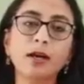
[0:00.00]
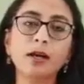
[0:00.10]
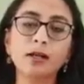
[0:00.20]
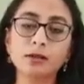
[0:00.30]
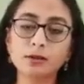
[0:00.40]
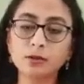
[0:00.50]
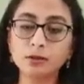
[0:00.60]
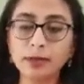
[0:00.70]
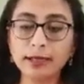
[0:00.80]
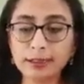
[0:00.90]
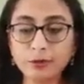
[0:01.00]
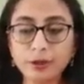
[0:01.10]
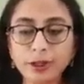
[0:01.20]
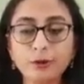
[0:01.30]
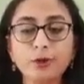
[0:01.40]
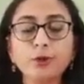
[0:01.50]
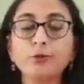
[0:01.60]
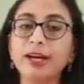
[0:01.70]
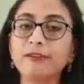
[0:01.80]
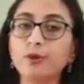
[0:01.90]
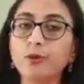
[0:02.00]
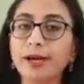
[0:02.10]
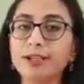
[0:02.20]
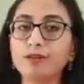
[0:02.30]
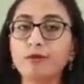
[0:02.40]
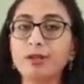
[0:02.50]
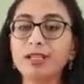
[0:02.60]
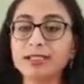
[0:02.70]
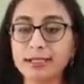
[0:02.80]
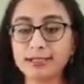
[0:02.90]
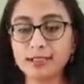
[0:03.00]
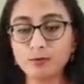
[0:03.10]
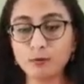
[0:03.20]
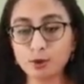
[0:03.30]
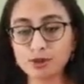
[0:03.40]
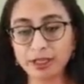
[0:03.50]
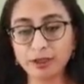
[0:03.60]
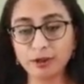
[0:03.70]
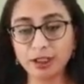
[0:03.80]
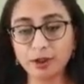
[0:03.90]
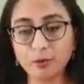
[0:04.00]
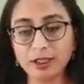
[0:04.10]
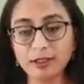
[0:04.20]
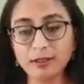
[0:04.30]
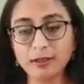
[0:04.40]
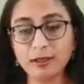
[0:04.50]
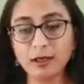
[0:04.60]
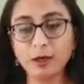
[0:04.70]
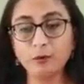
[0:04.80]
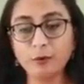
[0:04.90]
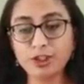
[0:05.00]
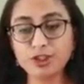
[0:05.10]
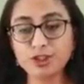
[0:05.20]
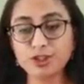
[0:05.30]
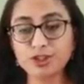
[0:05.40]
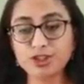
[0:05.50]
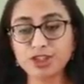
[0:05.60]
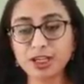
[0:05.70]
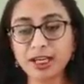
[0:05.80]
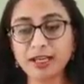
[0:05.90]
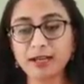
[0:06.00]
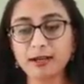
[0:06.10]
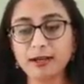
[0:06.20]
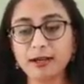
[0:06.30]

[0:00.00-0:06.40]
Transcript: So as I already told you, we have two kinds of twins, that is the monozygotic twin which share